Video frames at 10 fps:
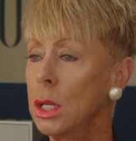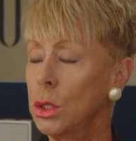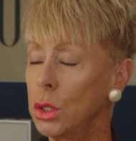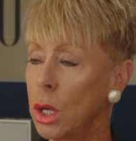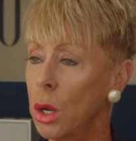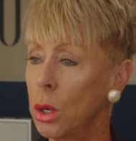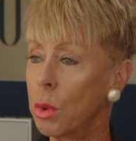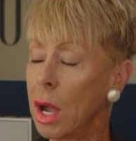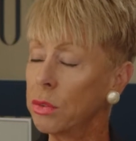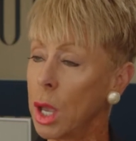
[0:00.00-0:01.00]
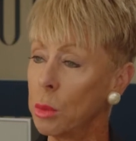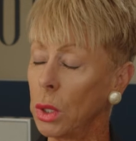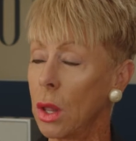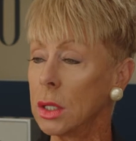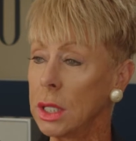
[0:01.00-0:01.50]
So Ralph
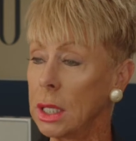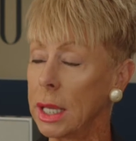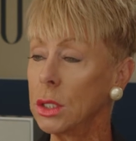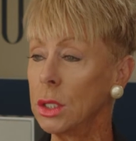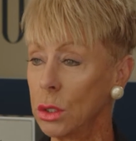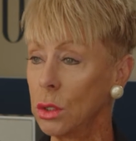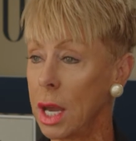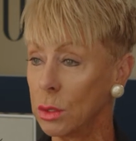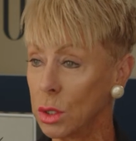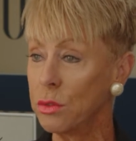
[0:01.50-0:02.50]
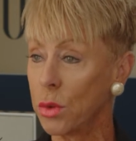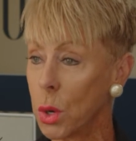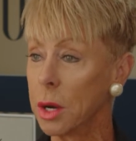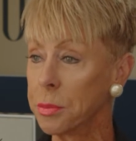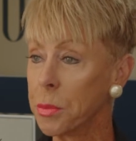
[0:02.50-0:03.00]
Kimball lost the election in 2004.